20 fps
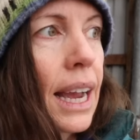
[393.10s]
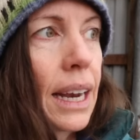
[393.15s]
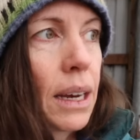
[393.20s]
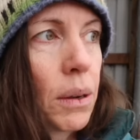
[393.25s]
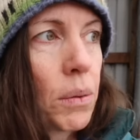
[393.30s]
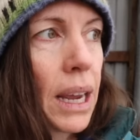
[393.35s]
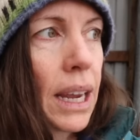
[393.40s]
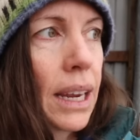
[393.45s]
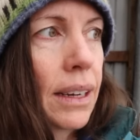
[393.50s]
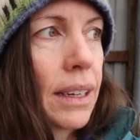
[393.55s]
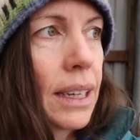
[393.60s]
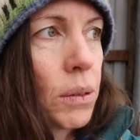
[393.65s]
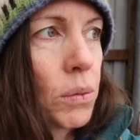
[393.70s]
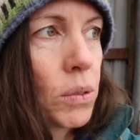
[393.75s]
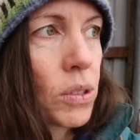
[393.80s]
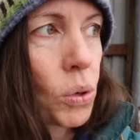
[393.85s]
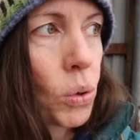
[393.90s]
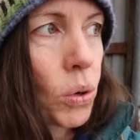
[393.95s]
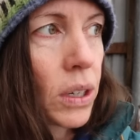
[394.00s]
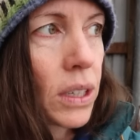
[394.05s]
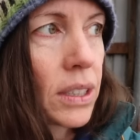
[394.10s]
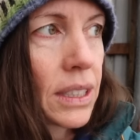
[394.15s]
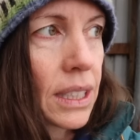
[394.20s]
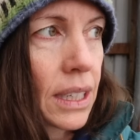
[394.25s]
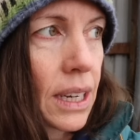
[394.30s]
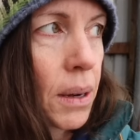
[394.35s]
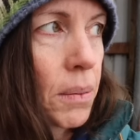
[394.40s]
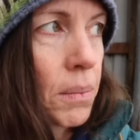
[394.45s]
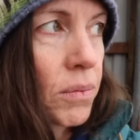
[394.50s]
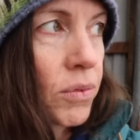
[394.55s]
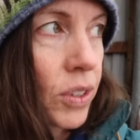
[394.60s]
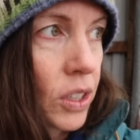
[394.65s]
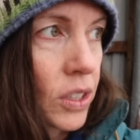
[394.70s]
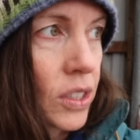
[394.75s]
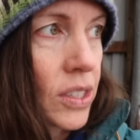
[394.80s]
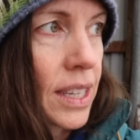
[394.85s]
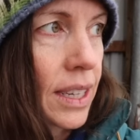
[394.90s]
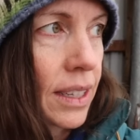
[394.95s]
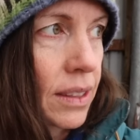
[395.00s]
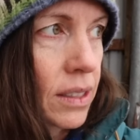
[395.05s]
Anyway, it was ordered to come
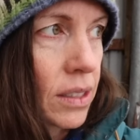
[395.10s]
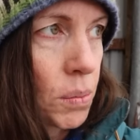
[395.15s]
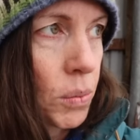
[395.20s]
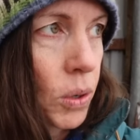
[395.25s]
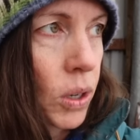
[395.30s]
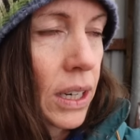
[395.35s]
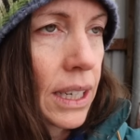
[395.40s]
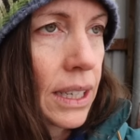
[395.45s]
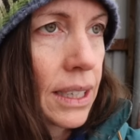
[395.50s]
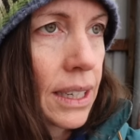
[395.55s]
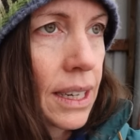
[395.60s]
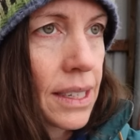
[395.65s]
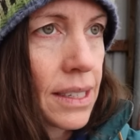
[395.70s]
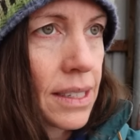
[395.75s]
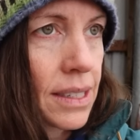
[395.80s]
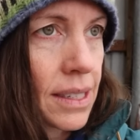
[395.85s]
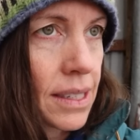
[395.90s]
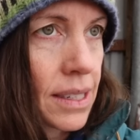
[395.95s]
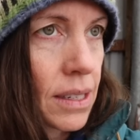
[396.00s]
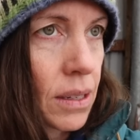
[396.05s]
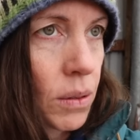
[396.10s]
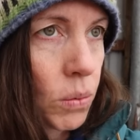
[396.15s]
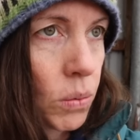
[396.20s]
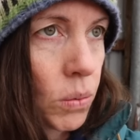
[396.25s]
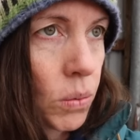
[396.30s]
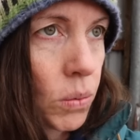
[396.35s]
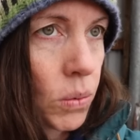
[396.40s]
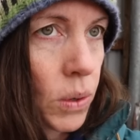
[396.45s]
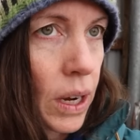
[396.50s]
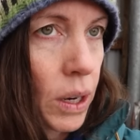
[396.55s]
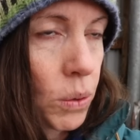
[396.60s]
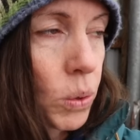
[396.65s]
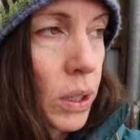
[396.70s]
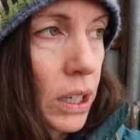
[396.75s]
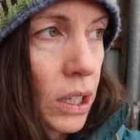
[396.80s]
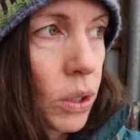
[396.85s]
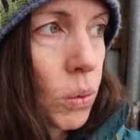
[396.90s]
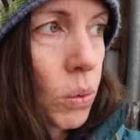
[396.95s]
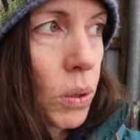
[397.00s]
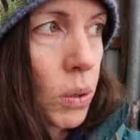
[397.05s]
first thing this morning because uh,
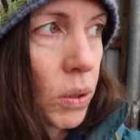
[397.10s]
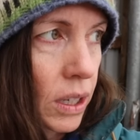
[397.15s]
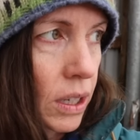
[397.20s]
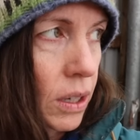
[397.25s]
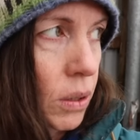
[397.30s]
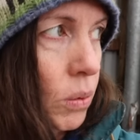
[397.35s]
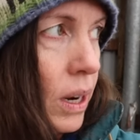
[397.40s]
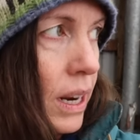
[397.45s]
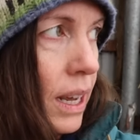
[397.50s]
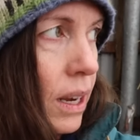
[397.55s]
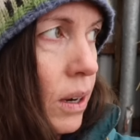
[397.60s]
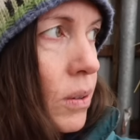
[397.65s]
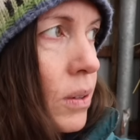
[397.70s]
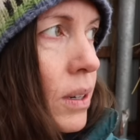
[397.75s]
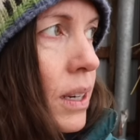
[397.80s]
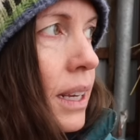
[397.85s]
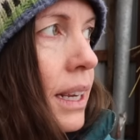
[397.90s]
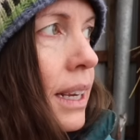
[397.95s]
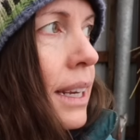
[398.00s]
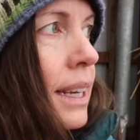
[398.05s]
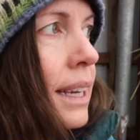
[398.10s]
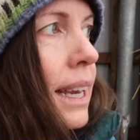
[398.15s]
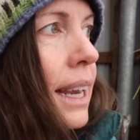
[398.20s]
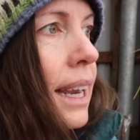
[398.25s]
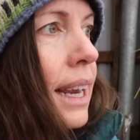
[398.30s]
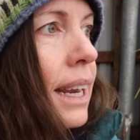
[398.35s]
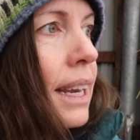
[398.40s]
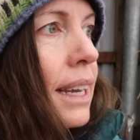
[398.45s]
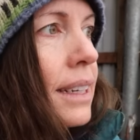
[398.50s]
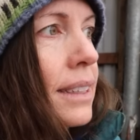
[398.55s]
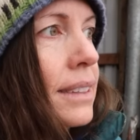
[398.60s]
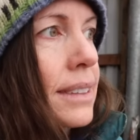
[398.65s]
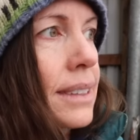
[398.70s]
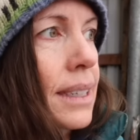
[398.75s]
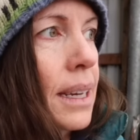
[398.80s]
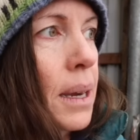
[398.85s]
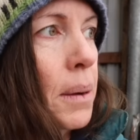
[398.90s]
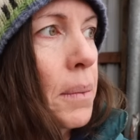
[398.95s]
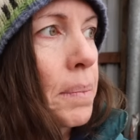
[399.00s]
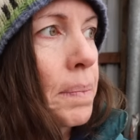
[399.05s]
we knew we were going to run out. And
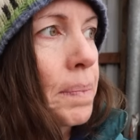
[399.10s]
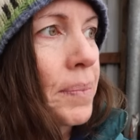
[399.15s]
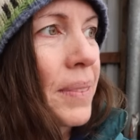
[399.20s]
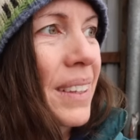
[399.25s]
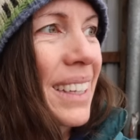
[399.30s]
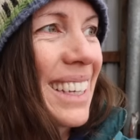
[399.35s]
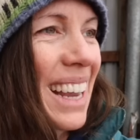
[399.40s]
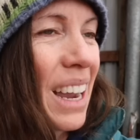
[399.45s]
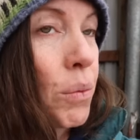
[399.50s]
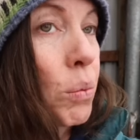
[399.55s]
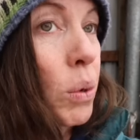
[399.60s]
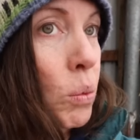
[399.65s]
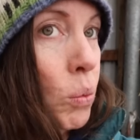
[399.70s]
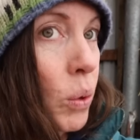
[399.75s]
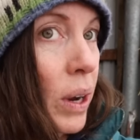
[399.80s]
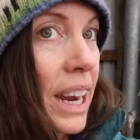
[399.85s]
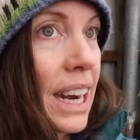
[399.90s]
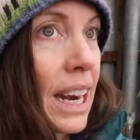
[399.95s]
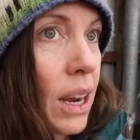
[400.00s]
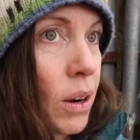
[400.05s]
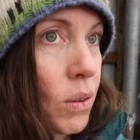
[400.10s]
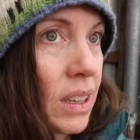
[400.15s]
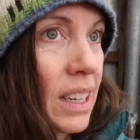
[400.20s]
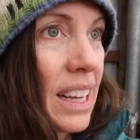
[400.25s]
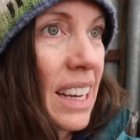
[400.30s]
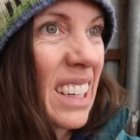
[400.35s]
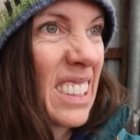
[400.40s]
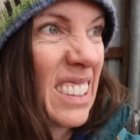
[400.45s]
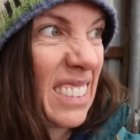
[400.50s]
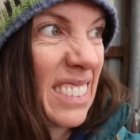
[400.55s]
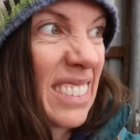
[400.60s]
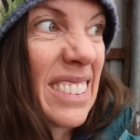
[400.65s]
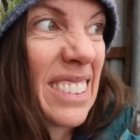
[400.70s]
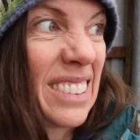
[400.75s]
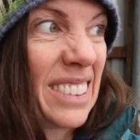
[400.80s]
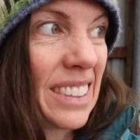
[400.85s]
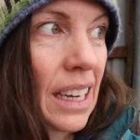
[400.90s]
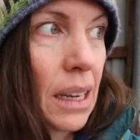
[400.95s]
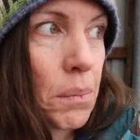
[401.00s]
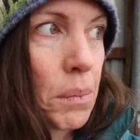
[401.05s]
um, yeah, we ran out like
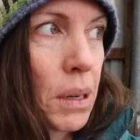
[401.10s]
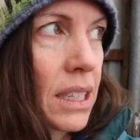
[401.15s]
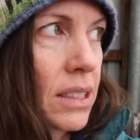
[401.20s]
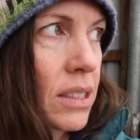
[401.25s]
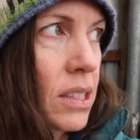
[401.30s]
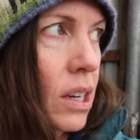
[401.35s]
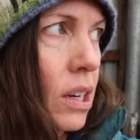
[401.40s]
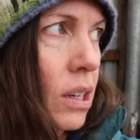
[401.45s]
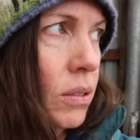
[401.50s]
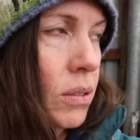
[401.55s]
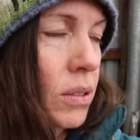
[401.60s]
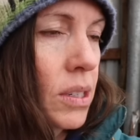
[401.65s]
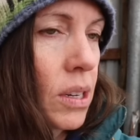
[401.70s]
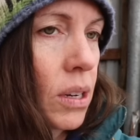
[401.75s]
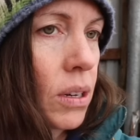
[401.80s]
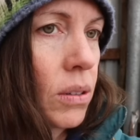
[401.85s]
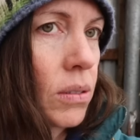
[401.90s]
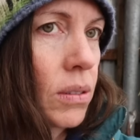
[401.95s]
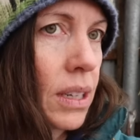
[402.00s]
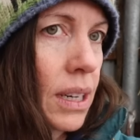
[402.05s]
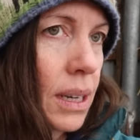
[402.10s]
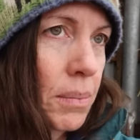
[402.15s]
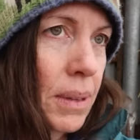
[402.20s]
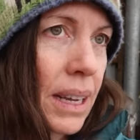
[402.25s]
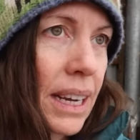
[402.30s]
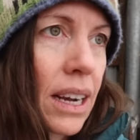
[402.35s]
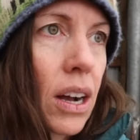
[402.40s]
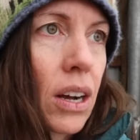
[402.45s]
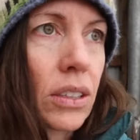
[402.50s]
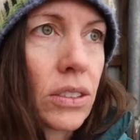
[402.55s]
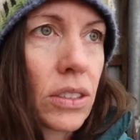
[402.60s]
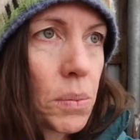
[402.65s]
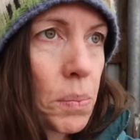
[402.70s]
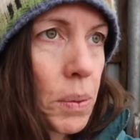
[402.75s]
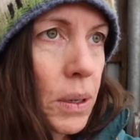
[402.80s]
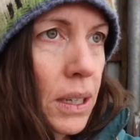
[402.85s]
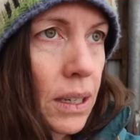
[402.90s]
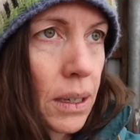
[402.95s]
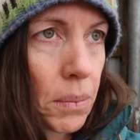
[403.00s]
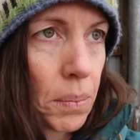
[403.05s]
10 minutes ago. So I'm like, I'll just
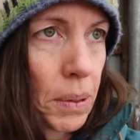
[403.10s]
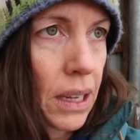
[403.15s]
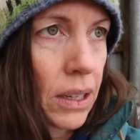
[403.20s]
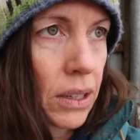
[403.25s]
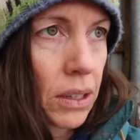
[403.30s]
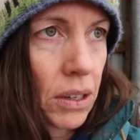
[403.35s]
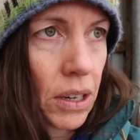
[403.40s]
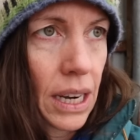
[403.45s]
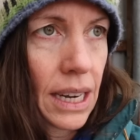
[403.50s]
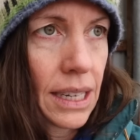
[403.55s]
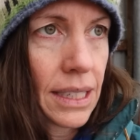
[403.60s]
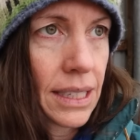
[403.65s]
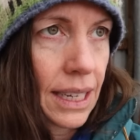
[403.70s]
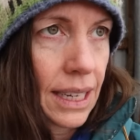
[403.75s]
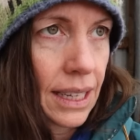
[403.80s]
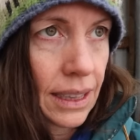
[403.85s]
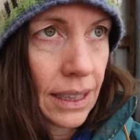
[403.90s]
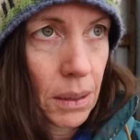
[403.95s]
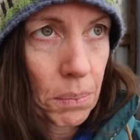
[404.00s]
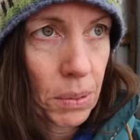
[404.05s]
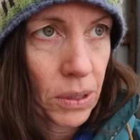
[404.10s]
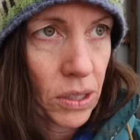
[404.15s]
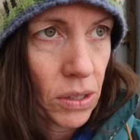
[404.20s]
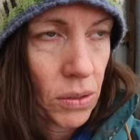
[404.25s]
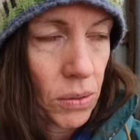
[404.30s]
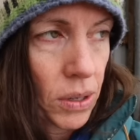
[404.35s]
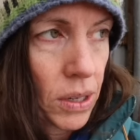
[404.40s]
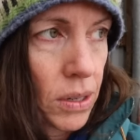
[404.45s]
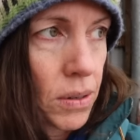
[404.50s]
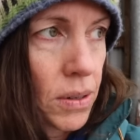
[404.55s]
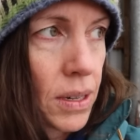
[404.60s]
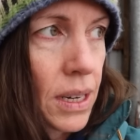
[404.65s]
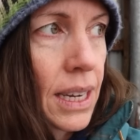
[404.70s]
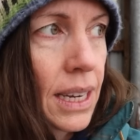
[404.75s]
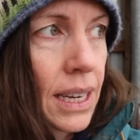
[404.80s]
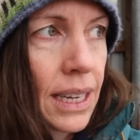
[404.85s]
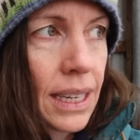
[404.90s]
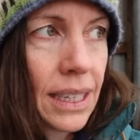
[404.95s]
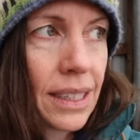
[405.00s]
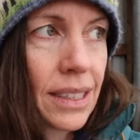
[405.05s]
put in a pail of grain to get Limpus through.
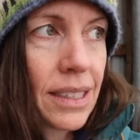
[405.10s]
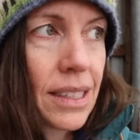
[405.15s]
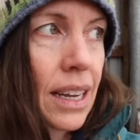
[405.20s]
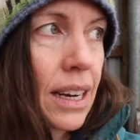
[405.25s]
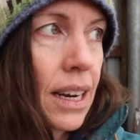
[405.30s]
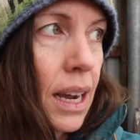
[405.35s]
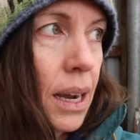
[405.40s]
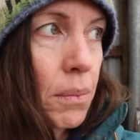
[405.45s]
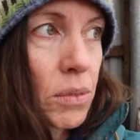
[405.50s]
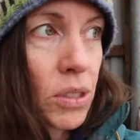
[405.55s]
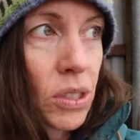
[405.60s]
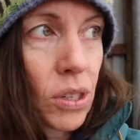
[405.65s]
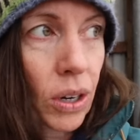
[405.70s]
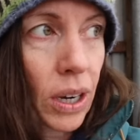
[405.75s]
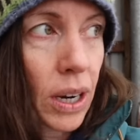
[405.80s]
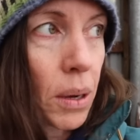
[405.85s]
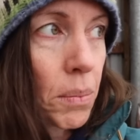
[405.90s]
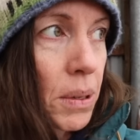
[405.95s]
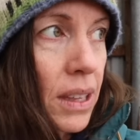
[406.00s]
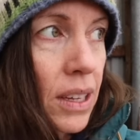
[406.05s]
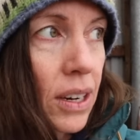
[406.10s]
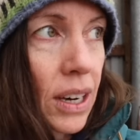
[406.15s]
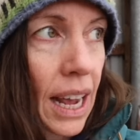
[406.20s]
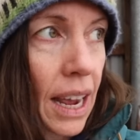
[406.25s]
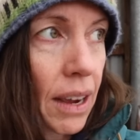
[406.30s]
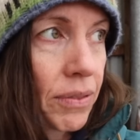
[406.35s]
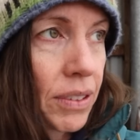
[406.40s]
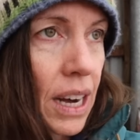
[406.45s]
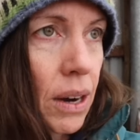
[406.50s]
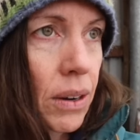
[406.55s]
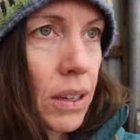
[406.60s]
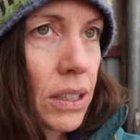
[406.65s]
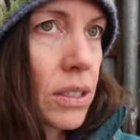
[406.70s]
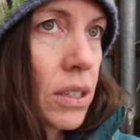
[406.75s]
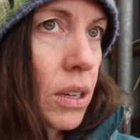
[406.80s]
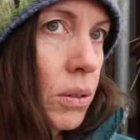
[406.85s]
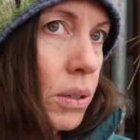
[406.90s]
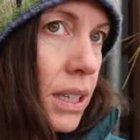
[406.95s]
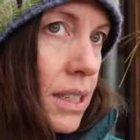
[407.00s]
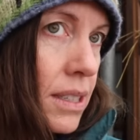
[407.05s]
He said, I'm sorry, I'll be there in half an hour.
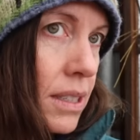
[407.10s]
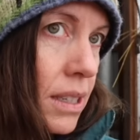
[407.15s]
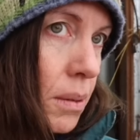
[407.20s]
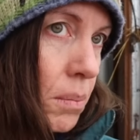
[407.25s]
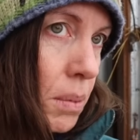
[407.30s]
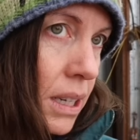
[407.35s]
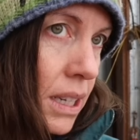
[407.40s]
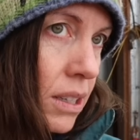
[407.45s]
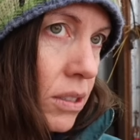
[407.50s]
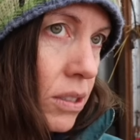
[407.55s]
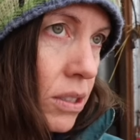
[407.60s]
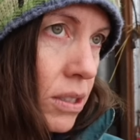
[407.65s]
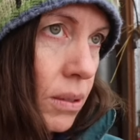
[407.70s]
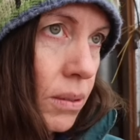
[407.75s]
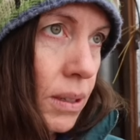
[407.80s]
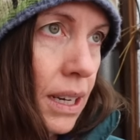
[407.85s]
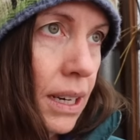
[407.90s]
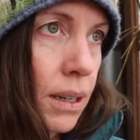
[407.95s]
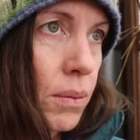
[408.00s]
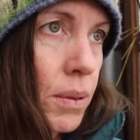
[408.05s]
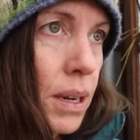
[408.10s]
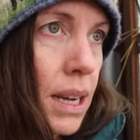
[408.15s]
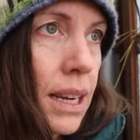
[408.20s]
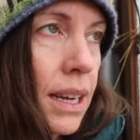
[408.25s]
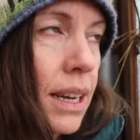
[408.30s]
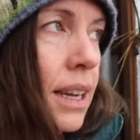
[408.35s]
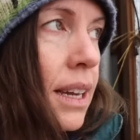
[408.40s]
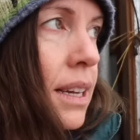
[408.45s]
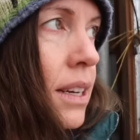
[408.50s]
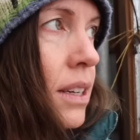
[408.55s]
So he's going to be here soon anyway.